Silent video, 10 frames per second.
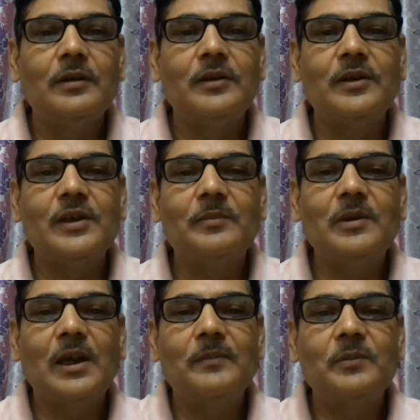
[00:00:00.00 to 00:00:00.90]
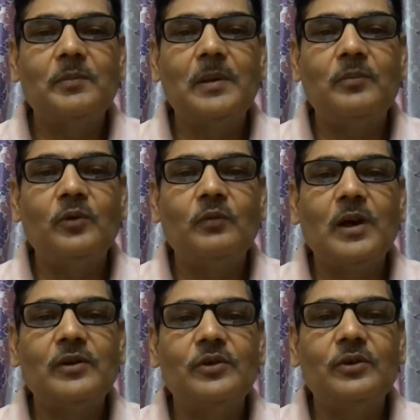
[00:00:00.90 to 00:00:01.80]
See, sometimes people
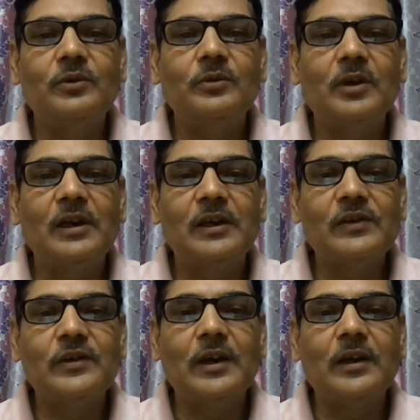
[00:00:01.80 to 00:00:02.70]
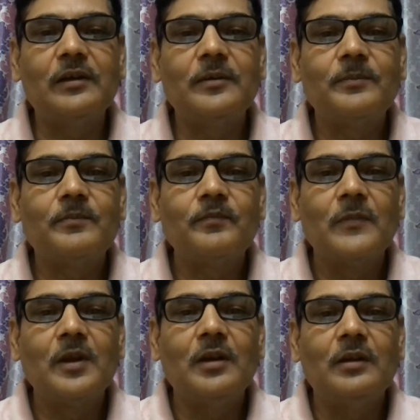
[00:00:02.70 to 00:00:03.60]
want to understand
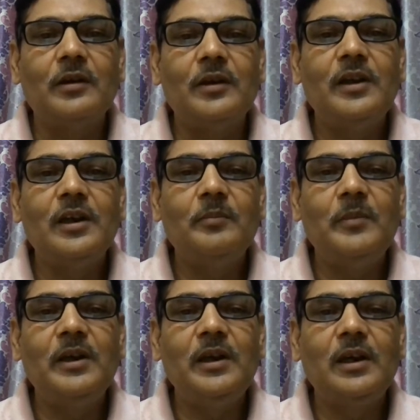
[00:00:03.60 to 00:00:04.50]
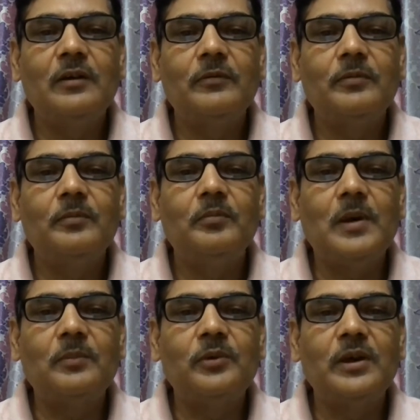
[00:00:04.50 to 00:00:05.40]
the real meaning of
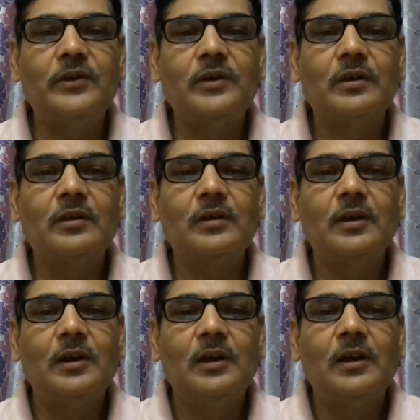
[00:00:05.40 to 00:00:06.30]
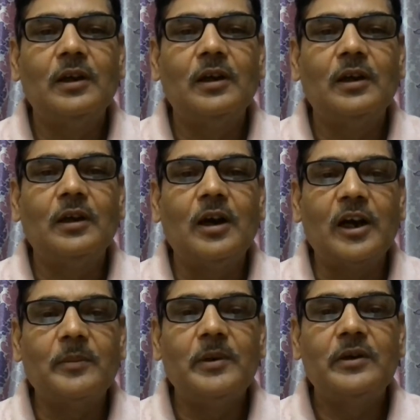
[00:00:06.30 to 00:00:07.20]
population
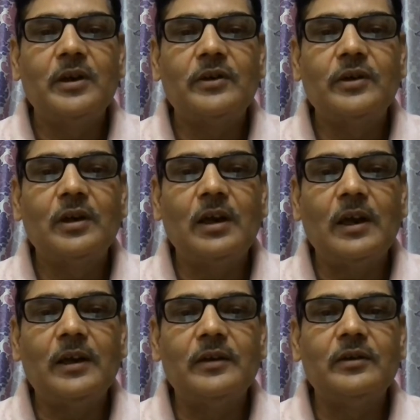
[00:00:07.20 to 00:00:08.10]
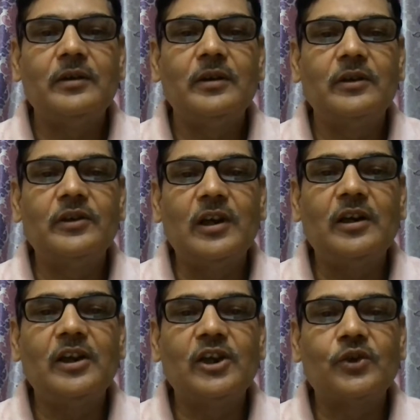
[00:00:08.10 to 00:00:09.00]
augmentation and
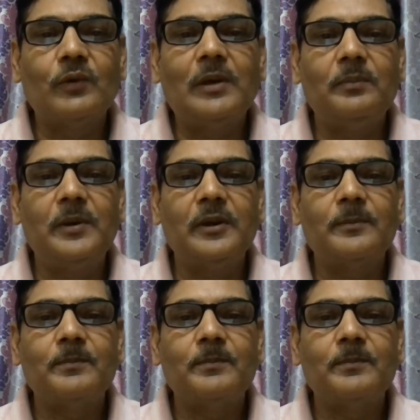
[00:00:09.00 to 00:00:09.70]
genetic swamping.